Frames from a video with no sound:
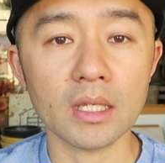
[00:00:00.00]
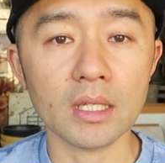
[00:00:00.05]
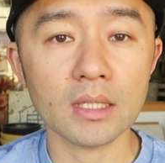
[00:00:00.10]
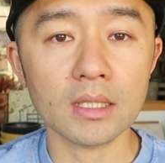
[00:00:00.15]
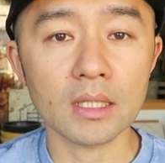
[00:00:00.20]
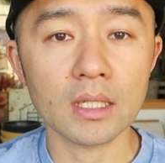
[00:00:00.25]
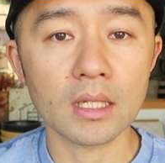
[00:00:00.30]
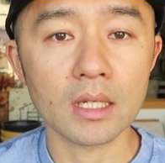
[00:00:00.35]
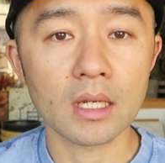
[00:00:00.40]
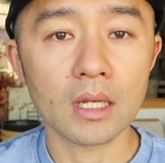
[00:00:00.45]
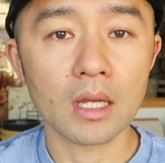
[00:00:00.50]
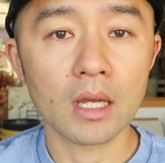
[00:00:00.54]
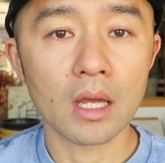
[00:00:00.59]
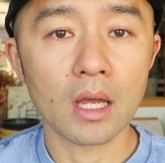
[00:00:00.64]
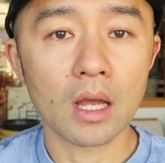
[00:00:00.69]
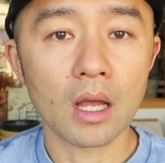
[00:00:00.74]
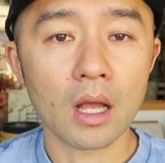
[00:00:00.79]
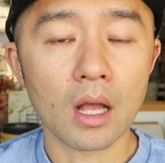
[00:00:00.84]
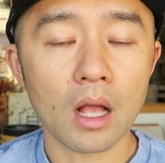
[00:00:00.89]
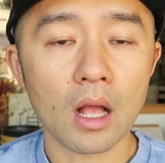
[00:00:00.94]
is,
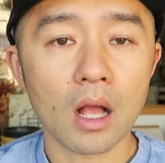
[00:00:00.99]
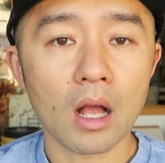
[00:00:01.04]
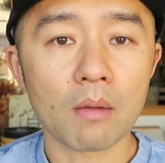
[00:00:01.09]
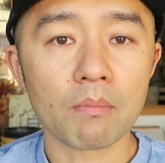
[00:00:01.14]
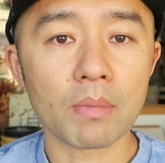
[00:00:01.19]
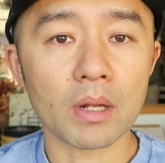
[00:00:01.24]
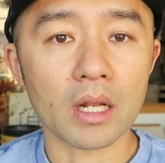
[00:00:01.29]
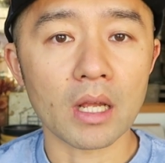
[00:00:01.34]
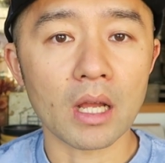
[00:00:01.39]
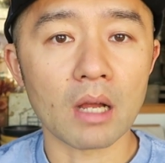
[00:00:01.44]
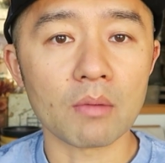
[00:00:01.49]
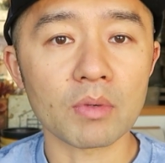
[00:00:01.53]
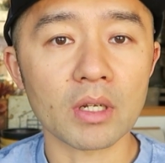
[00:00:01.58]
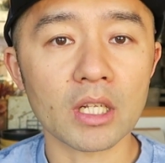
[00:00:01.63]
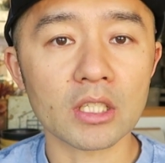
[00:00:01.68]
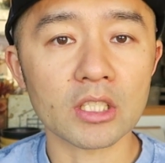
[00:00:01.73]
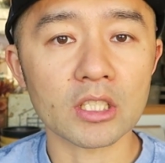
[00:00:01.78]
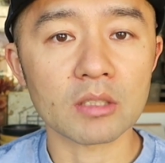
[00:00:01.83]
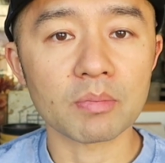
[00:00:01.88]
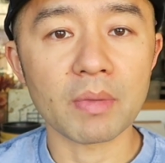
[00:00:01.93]
but uh, I'm
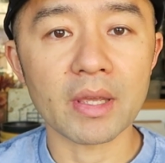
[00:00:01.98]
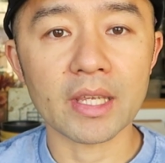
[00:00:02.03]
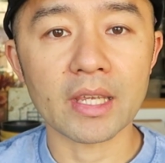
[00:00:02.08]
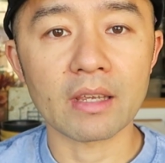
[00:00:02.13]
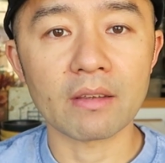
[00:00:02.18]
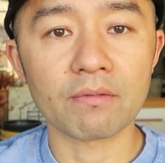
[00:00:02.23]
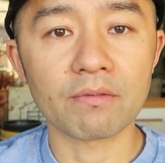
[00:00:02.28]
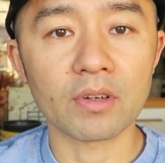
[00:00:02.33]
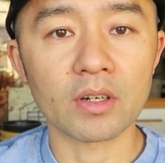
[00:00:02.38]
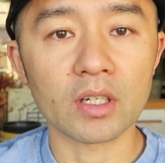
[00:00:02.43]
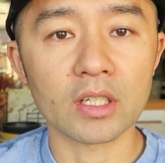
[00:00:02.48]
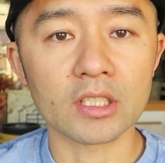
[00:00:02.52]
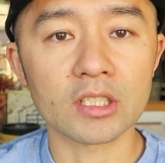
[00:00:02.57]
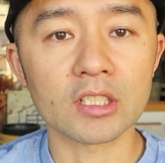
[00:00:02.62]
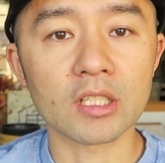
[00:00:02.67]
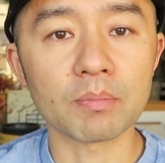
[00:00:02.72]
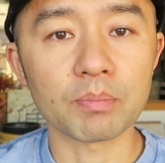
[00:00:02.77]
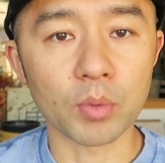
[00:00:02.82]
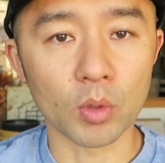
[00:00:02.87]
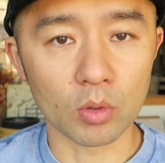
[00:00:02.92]
gonna just make it very
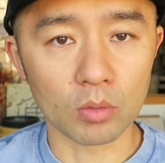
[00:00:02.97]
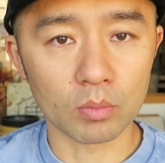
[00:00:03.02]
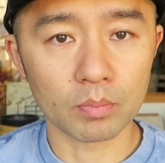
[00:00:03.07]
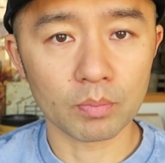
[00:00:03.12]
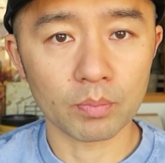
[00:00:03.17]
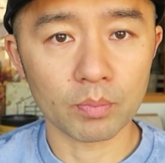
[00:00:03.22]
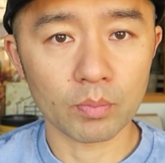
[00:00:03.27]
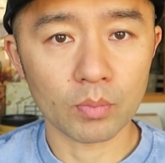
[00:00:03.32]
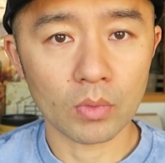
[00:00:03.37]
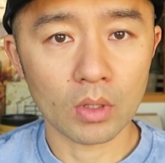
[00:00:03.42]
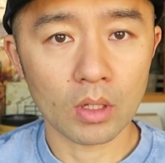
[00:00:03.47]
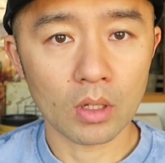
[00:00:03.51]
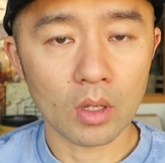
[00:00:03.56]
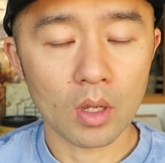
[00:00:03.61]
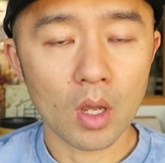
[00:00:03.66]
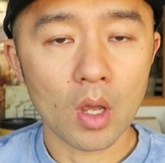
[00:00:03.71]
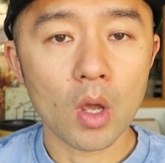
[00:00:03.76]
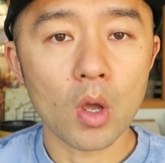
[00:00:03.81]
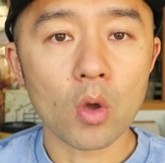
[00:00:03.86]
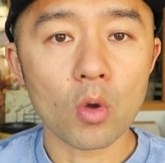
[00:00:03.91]
simple.
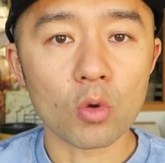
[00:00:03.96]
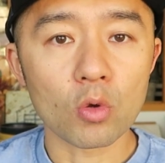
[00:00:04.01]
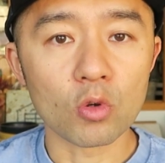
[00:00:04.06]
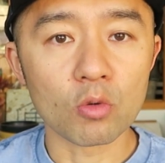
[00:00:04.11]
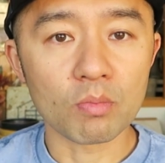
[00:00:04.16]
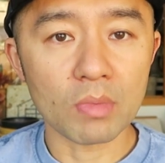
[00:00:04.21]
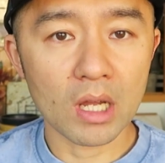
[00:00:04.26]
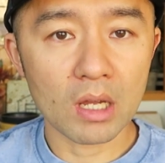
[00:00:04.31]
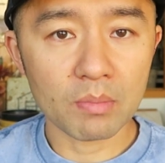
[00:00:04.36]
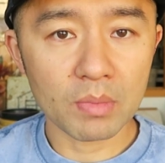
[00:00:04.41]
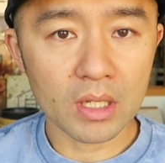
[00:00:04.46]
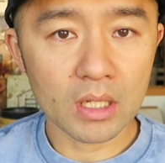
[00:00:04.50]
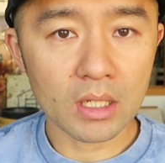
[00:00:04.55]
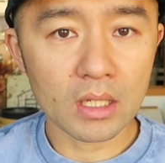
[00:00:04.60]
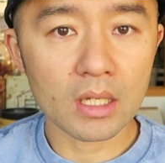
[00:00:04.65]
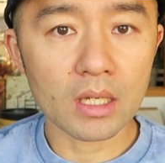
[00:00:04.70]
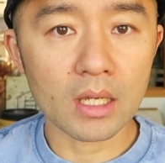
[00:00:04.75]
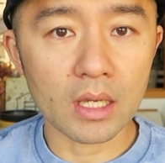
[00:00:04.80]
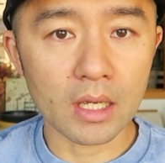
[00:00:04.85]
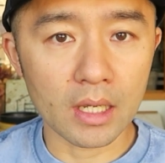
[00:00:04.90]

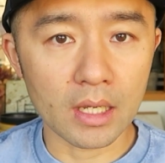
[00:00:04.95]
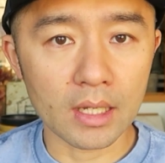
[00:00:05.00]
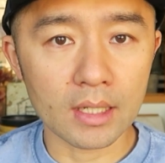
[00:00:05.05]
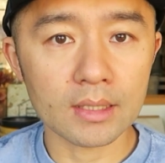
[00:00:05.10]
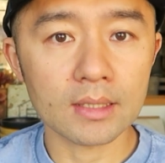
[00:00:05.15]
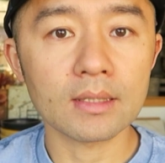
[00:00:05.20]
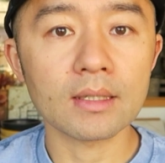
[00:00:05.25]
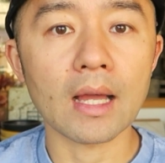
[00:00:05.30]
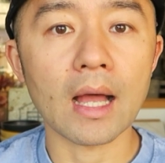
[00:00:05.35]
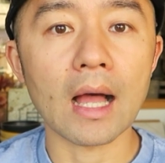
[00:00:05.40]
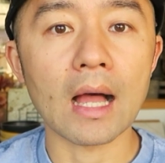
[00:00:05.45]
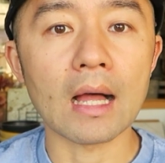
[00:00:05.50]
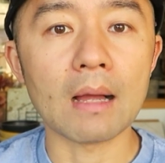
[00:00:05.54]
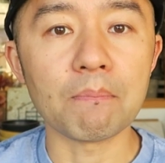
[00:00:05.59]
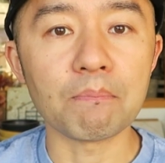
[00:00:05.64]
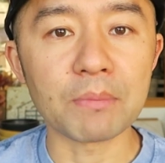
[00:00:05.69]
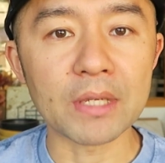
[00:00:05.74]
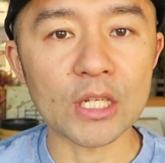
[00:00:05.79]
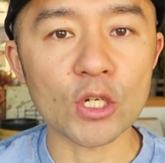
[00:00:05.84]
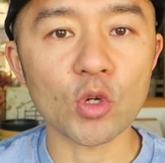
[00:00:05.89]
Umami is
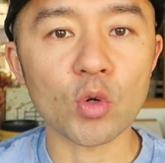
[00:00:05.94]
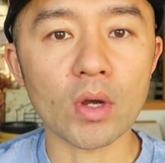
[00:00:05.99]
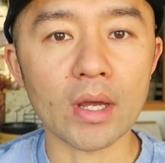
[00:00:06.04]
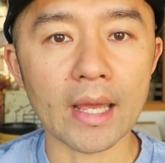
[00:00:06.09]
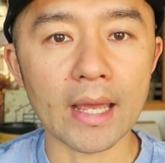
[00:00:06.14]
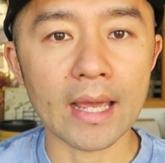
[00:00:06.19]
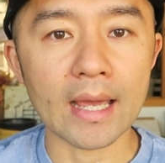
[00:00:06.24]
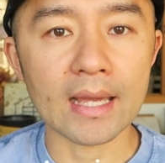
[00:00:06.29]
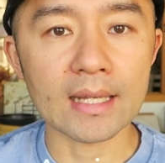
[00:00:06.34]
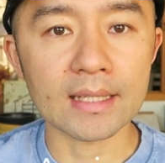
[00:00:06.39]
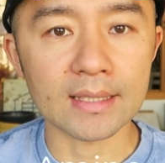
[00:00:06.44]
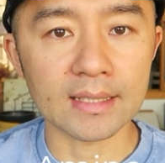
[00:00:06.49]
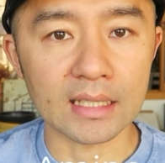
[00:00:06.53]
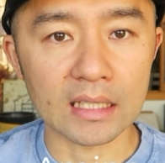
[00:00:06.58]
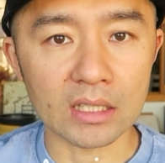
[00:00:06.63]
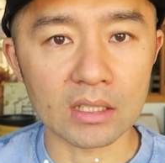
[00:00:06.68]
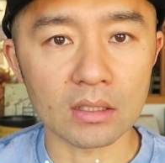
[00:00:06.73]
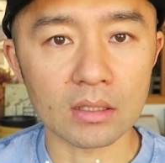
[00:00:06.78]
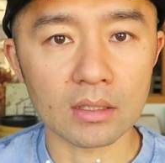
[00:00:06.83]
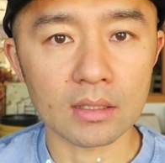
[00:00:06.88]
amino
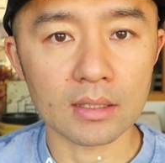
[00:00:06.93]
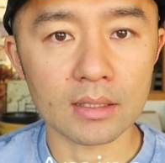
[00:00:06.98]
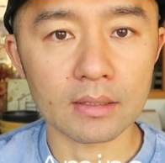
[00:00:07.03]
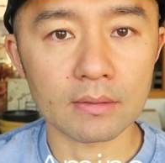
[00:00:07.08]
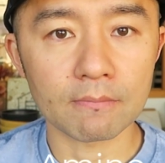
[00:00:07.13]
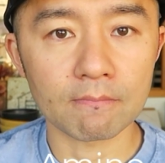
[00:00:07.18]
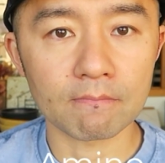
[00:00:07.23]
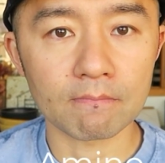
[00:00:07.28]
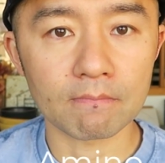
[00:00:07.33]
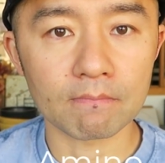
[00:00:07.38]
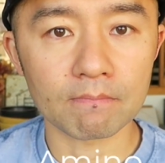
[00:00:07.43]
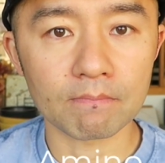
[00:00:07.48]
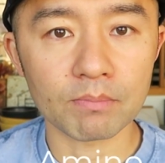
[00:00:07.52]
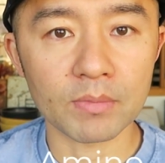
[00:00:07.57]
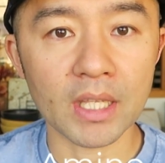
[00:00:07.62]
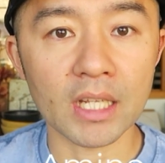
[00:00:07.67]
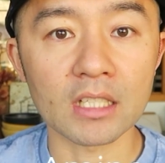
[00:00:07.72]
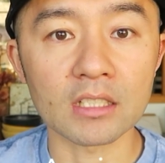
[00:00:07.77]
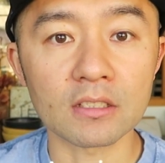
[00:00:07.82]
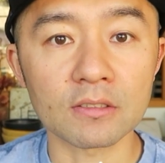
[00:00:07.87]
acid
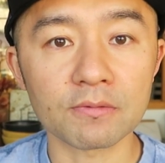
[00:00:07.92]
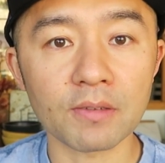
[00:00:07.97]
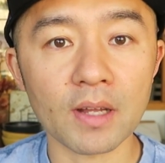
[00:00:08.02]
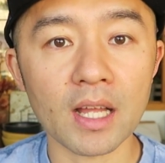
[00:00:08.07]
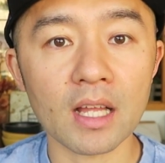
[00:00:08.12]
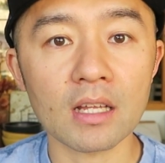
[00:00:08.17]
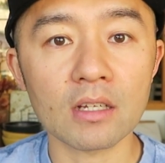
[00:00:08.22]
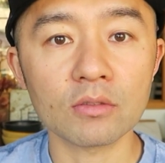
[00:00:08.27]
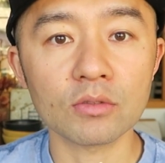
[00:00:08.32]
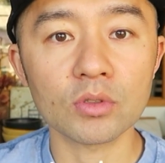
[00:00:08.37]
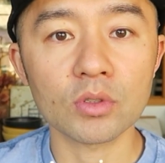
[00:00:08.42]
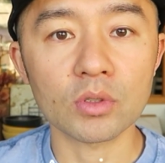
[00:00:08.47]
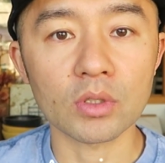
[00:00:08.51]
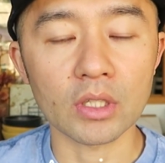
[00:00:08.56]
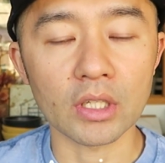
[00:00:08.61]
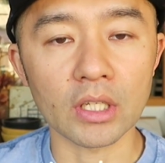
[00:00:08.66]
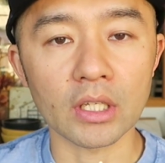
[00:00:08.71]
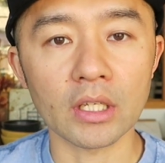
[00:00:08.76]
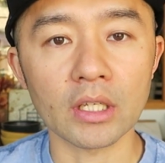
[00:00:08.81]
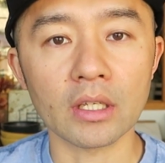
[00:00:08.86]
that is found
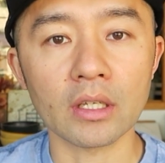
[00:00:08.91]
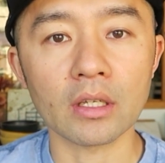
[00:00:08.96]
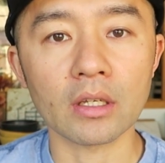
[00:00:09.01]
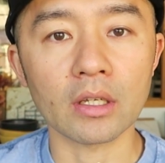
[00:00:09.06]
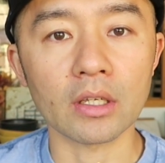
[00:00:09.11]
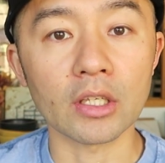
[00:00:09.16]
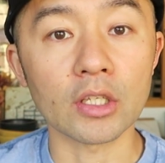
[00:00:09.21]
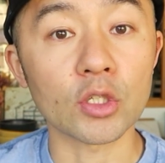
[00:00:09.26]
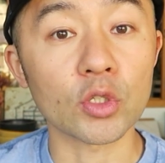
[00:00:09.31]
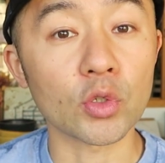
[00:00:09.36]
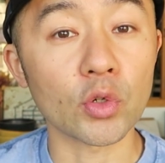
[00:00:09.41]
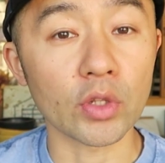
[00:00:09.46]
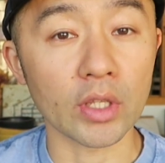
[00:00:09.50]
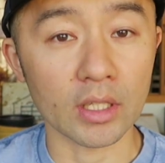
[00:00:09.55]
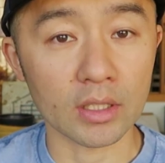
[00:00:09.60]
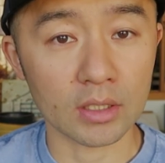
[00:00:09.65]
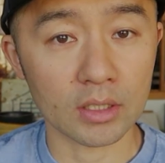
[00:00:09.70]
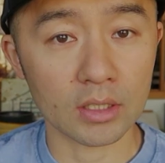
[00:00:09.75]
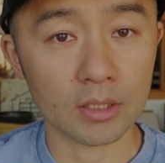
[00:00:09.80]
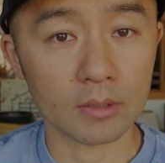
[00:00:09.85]
in
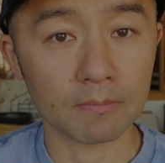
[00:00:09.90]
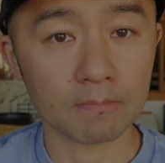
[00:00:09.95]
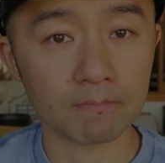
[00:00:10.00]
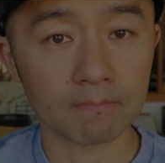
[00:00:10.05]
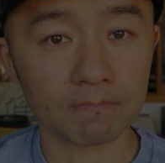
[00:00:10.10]
ingredients.